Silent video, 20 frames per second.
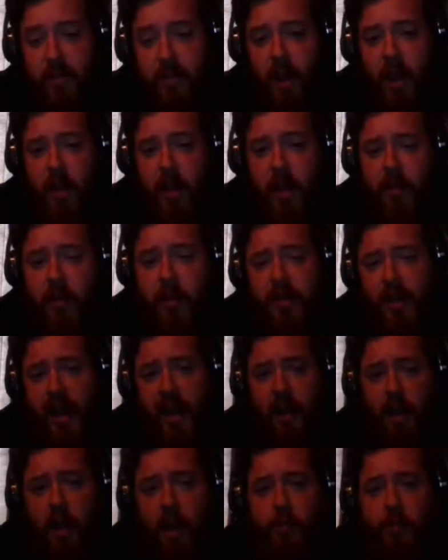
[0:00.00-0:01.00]
So I think
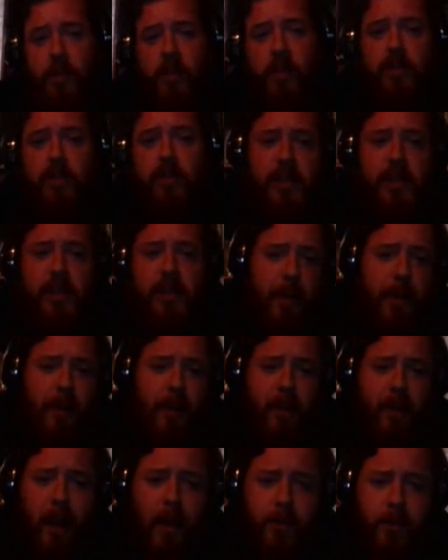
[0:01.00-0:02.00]
there's that
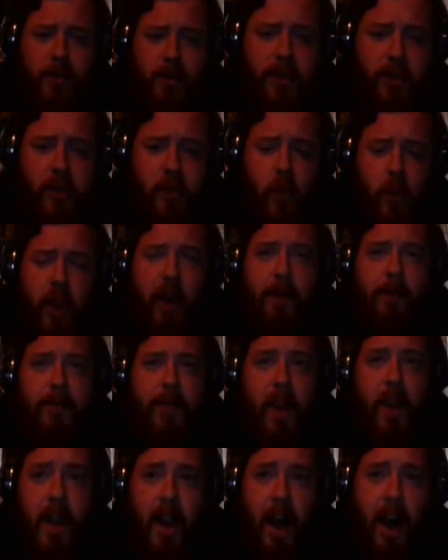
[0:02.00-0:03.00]
option. There's a couple of
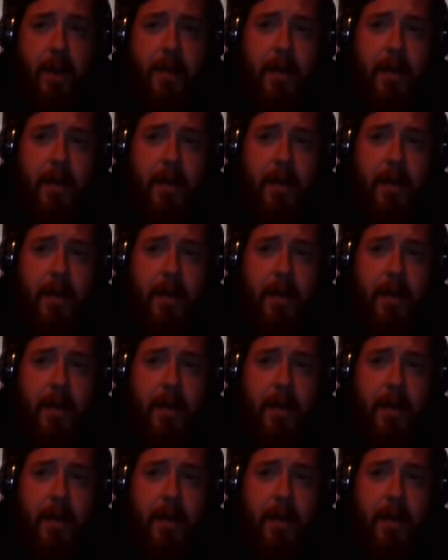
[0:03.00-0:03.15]
options as well.